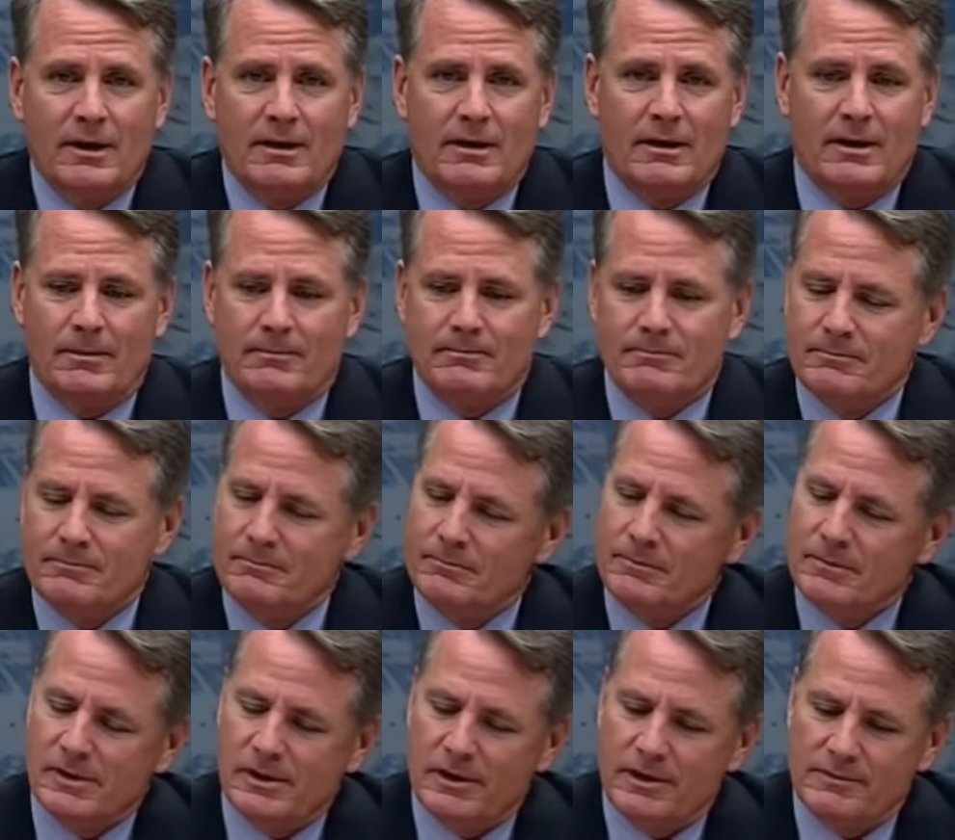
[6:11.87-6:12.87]
Uh,
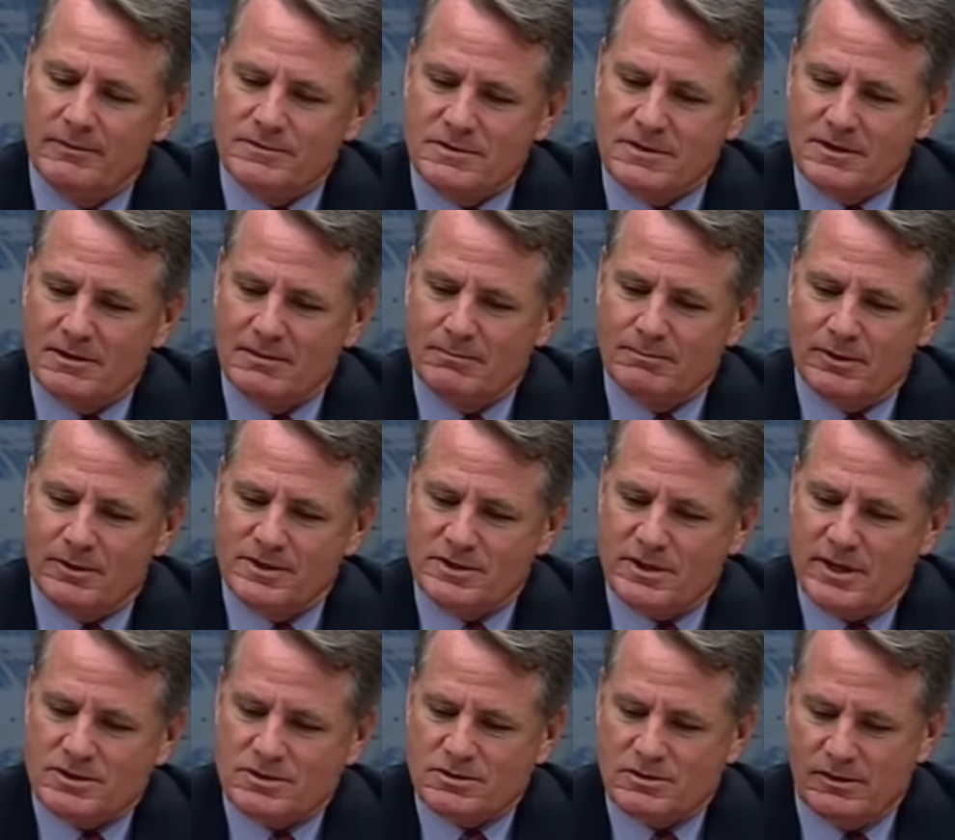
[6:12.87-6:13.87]
Gleaves, the
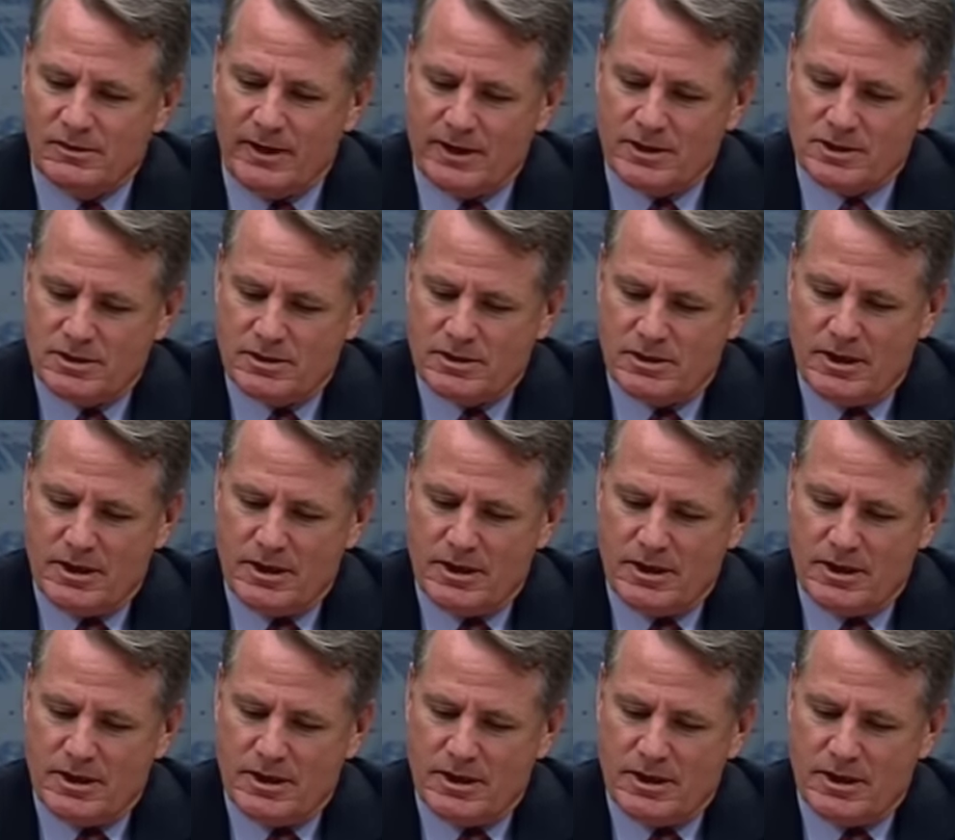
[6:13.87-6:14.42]
presidential election